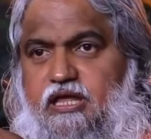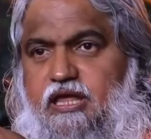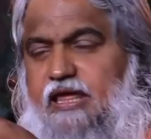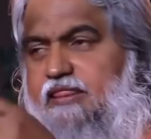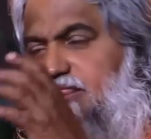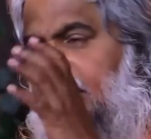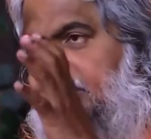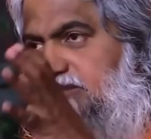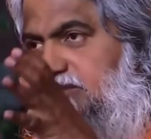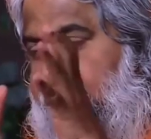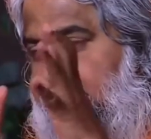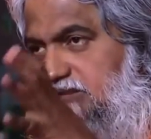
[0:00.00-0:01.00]
and
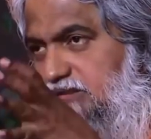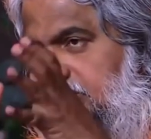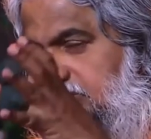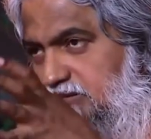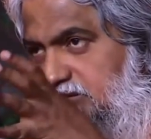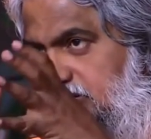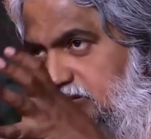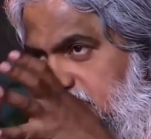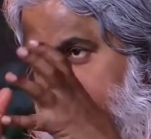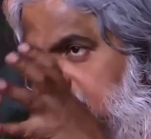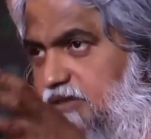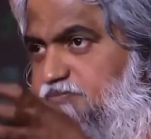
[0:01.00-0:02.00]
that
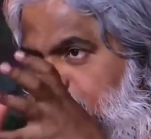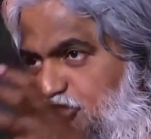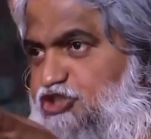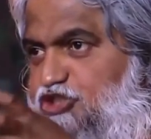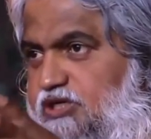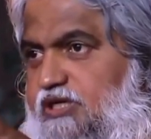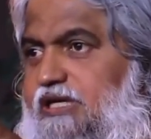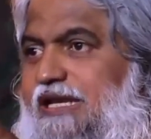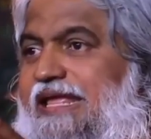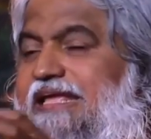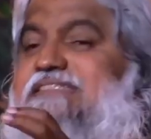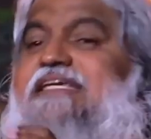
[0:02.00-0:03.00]
circumcision
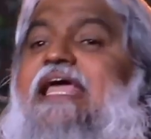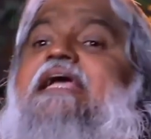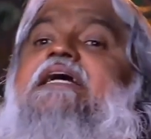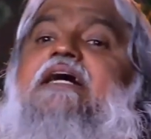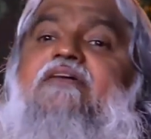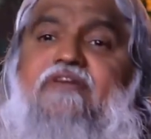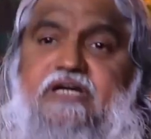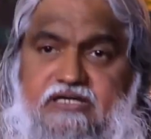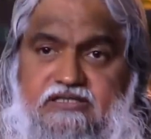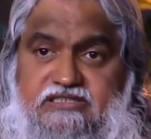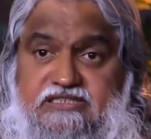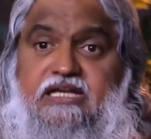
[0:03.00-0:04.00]
is a
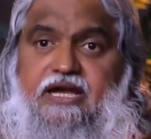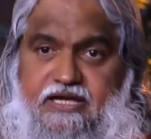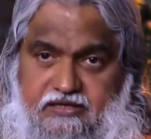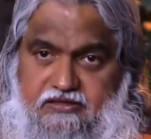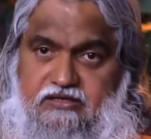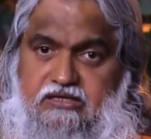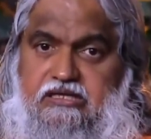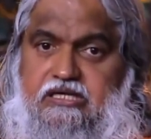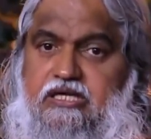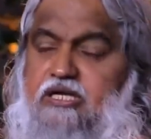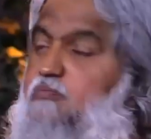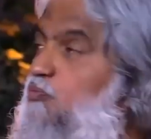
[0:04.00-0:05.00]
covenant sign
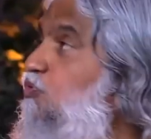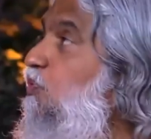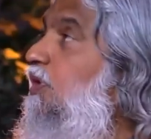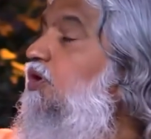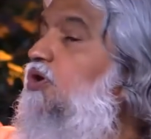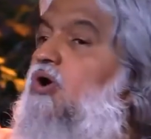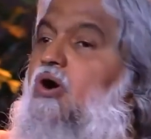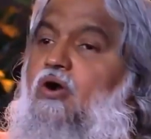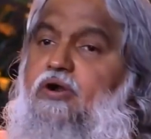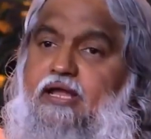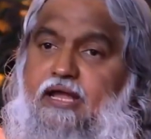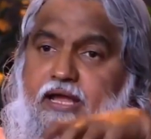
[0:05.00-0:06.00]
between
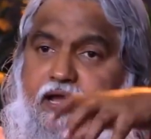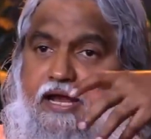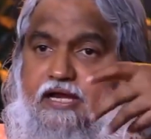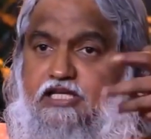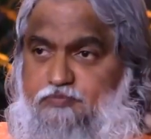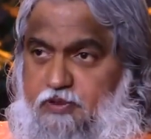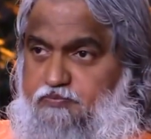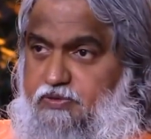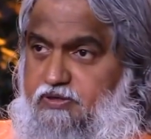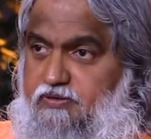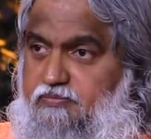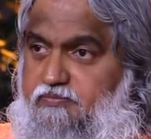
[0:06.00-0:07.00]
God and his people.